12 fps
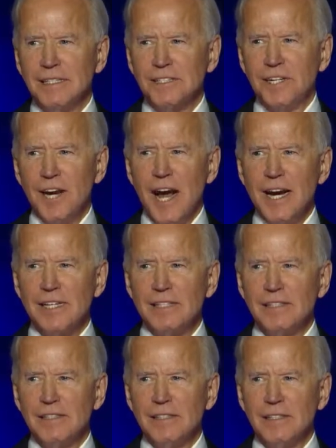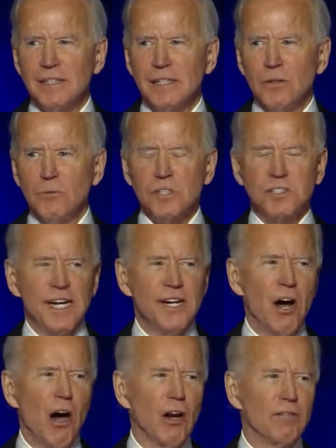Tonight, we're
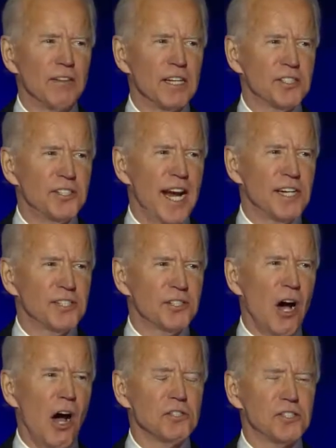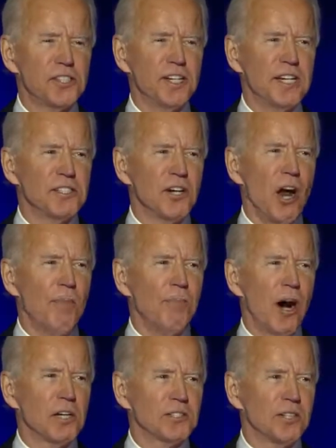seeing all over this nation, all cities and all
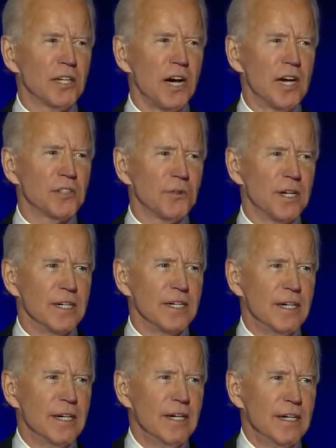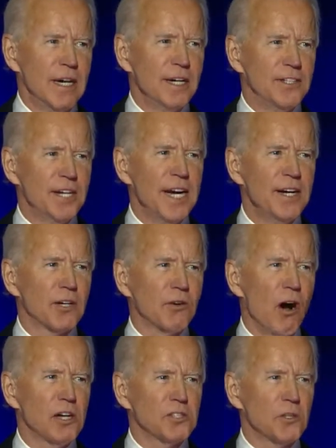parts of the country, indeed
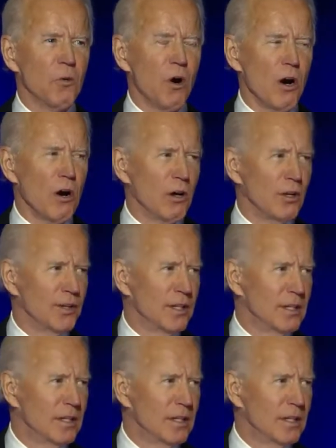across the world,